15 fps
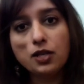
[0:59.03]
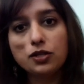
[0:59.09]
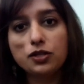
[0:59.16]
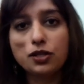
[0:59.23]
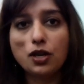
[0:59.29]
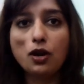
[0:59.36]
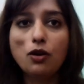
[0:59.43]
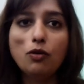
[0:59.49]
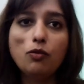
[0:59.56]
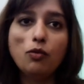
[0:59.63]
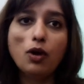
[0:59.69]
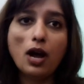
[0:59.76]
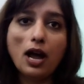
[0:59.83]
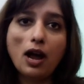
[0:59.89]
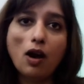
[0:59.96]
So
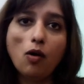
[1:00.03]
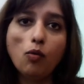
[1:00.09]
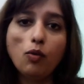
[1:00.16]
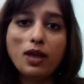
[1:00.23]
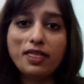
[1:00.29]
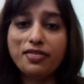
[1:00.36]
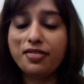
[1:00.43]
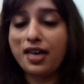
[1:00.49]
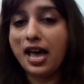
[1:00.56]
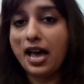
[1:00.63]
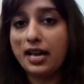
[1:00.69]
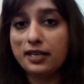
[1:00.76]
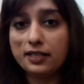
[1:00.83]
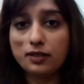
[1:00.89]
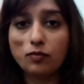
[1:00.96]
with
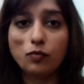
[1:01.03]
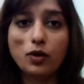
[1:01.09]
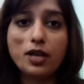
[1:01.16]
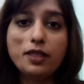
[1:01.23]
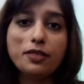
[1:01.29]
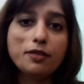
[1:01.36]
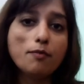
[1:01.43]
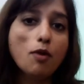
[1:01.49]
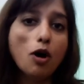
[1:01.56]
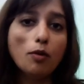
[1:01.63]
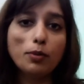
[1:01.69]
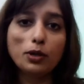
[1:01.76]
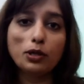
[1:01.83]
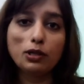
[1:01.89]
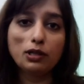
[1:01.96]
that, with
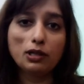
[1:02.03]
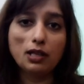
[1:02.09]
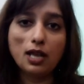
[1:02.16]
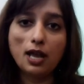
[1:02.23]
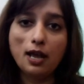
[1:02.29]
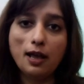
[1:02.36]
mobile